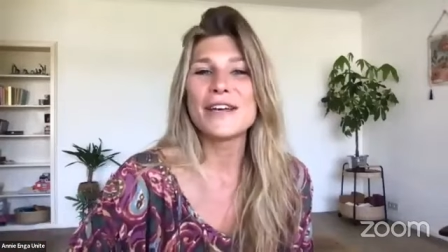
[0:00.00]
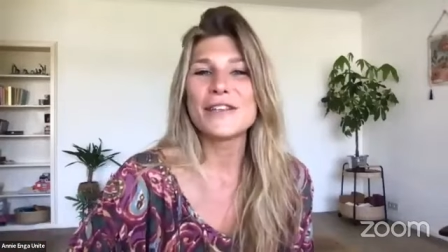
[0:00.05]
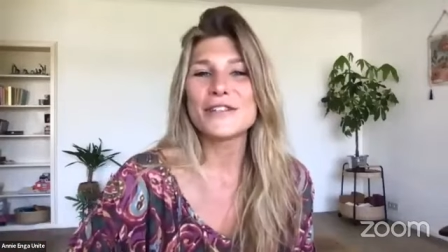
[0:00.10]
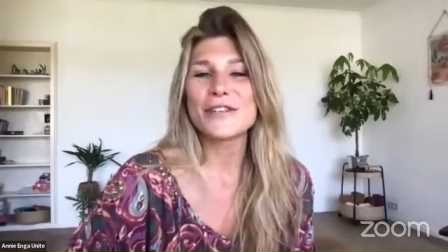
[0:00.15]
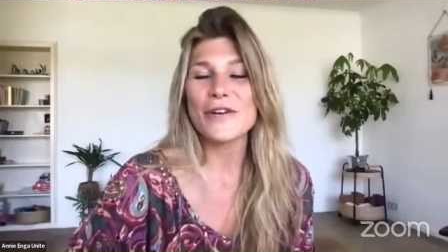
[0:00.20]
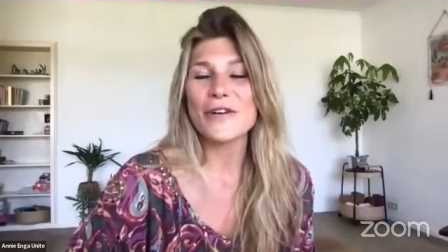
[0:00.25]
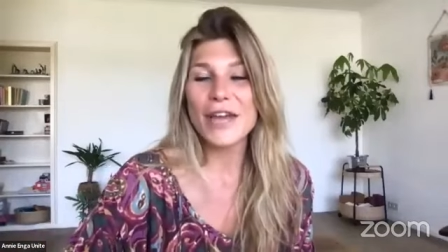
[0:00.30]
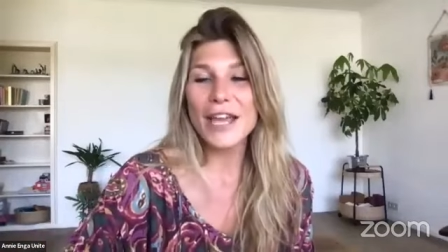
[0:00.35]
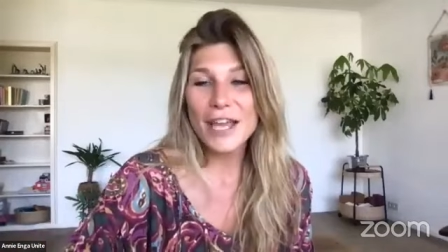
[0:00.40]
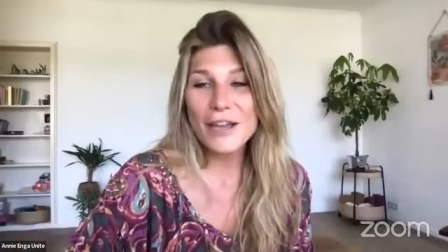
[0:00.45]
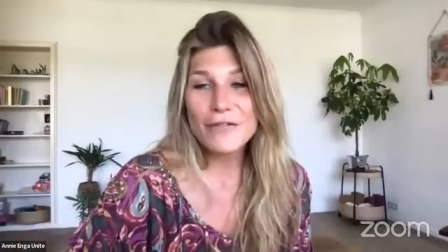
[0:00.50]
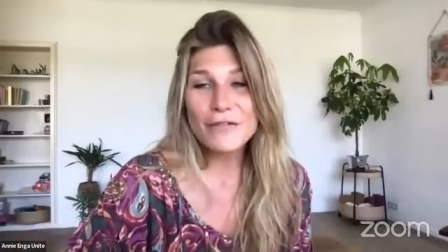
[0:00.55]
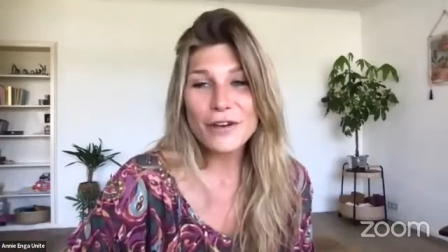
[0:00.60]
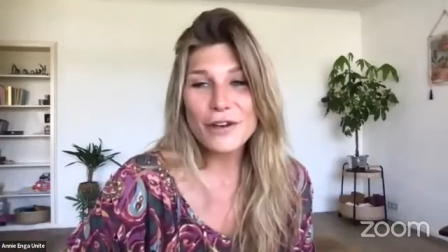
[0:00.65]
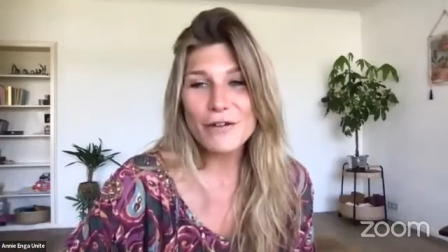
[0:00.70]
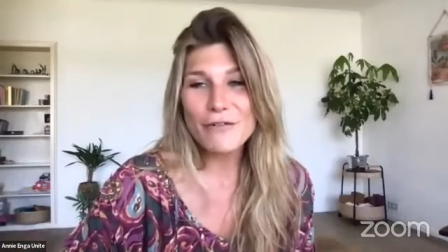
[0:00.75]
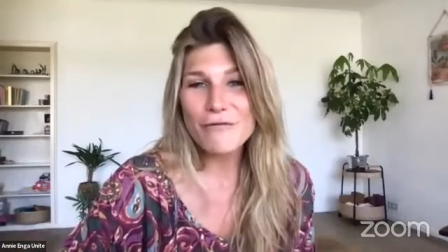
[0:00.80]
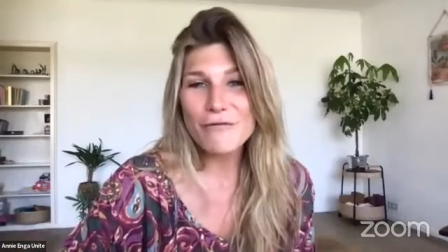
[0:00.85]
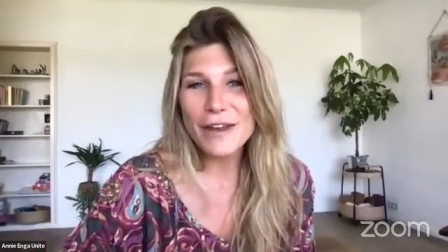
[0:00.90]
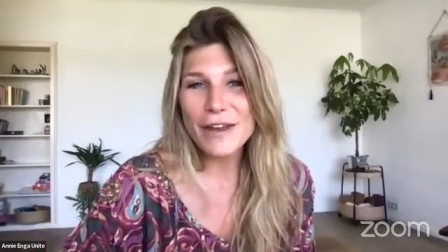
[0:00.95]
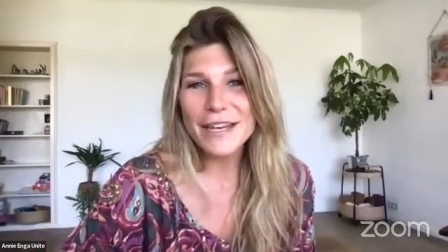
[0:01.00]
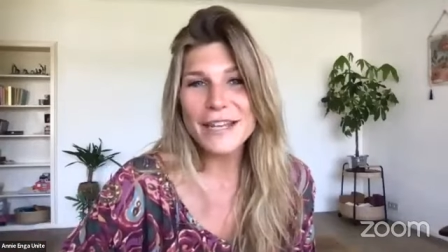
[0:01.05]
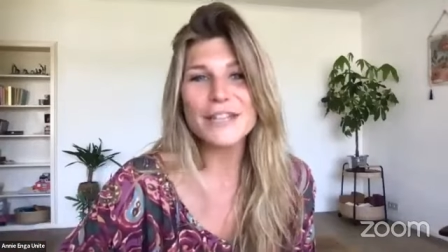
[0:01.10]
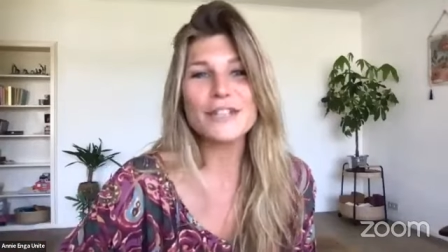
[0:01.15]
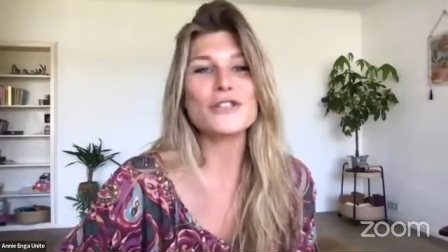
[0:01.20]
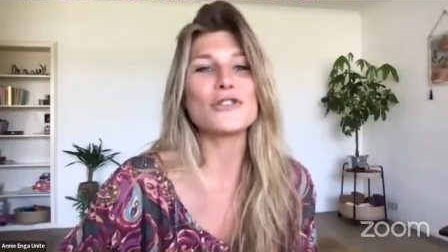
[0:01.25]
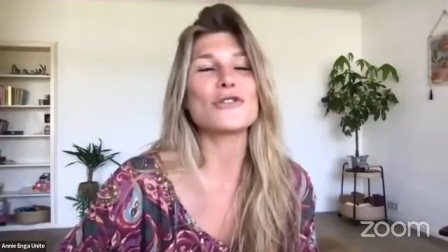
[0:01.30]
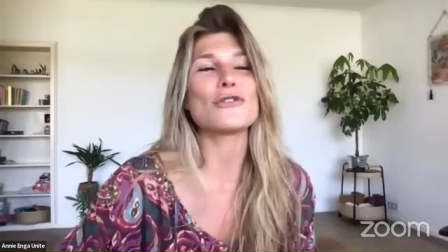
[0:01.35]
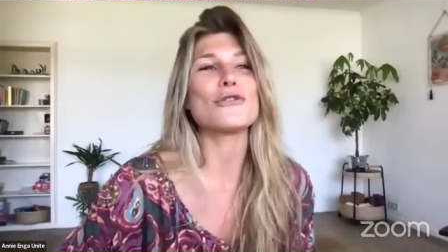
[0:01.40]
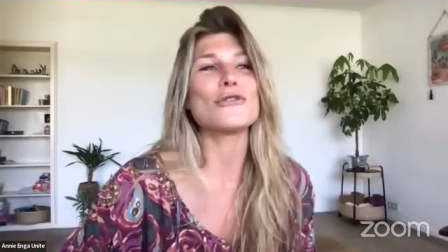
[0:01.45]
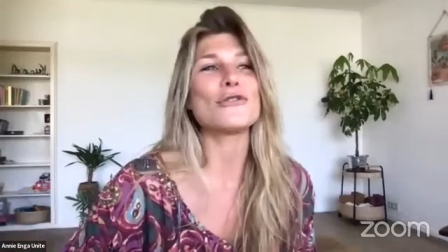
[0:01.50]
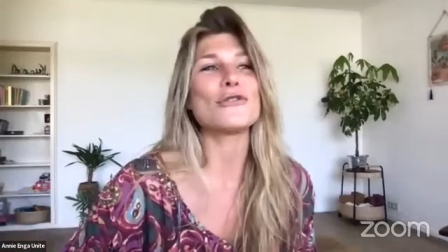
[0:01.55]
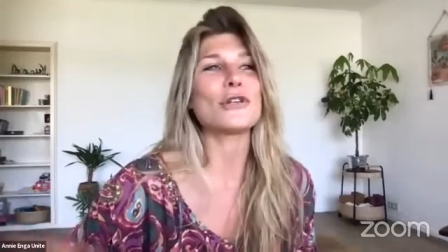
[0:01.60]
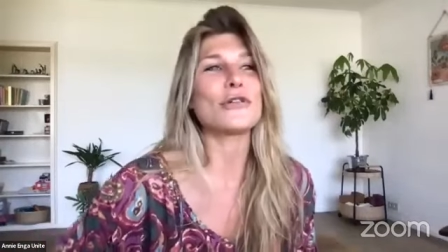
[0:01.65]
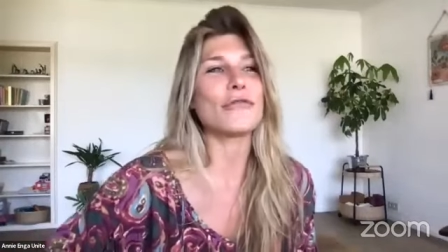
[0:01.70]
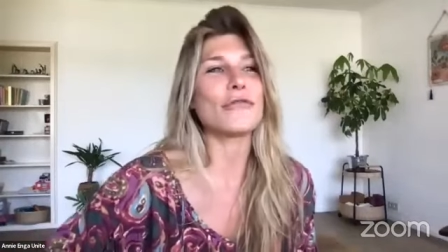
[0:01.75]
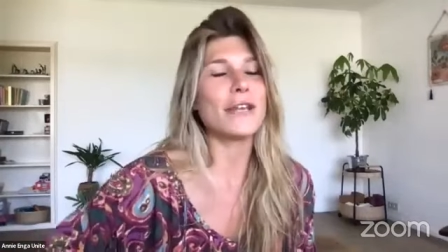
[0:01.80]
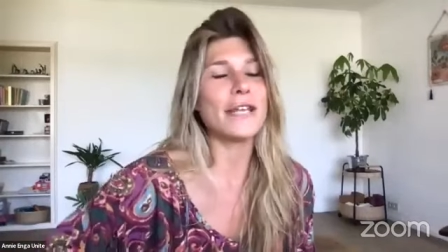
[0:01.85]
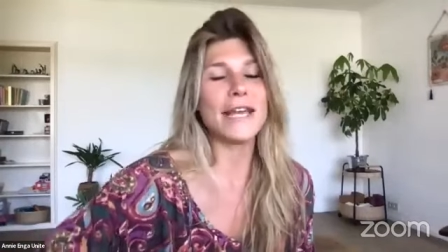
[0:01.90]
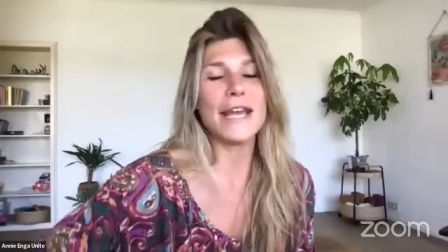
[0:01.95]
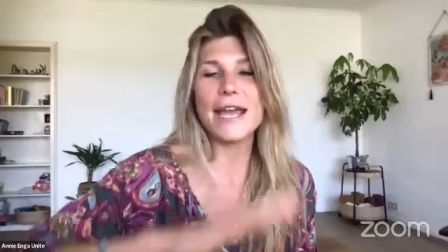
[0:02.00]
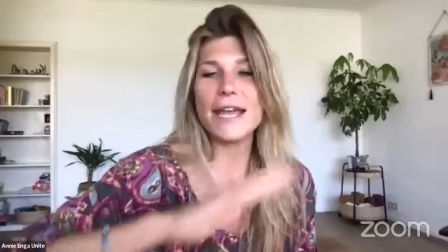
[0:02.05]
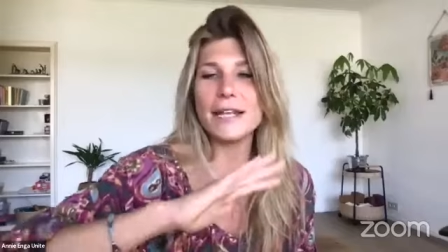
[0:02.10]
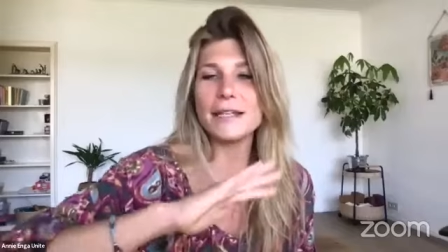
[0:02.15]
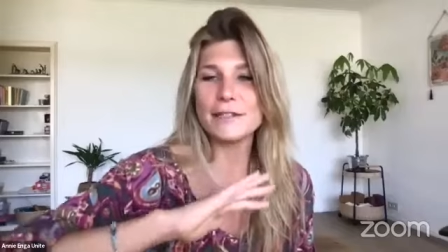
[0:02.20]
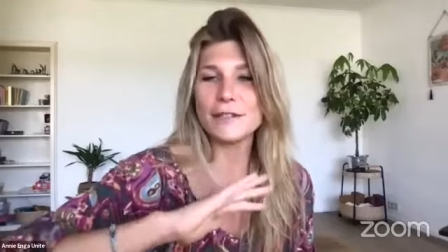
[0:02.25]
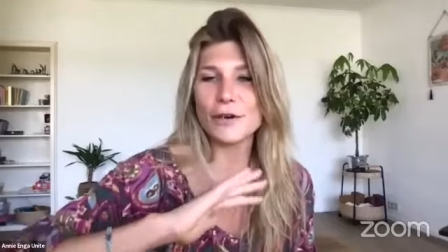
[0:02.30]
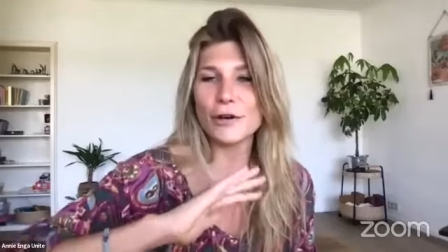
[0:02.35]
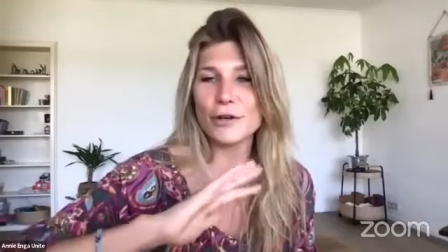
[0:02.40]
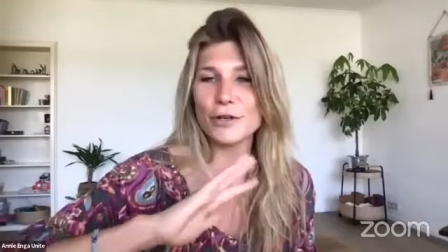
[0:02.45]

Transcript: So if you're ready to create